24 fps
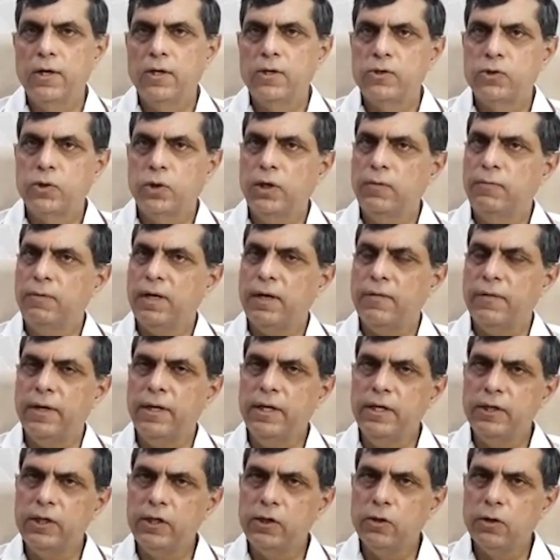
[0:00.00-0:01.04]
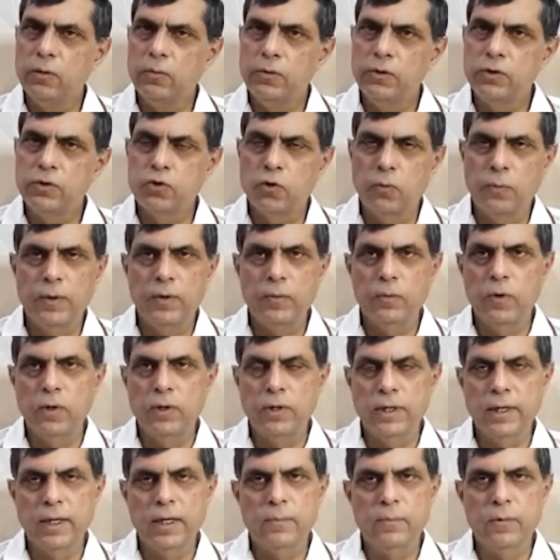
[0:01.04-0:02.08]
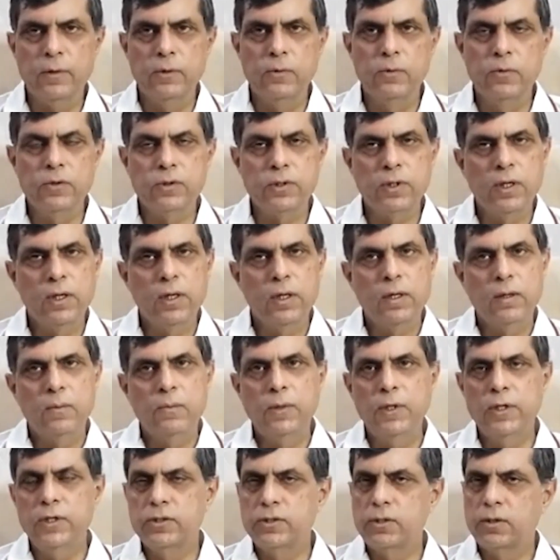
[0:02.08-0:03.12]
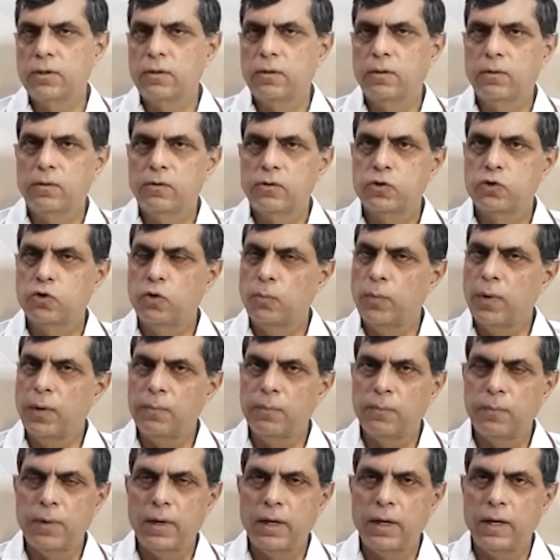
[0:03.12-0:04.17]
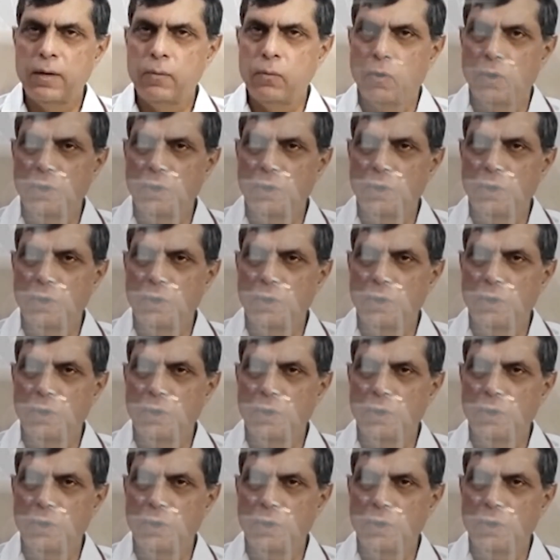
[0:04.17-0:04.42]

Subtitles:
So if you have anything on which soap and water can be used, please soap up and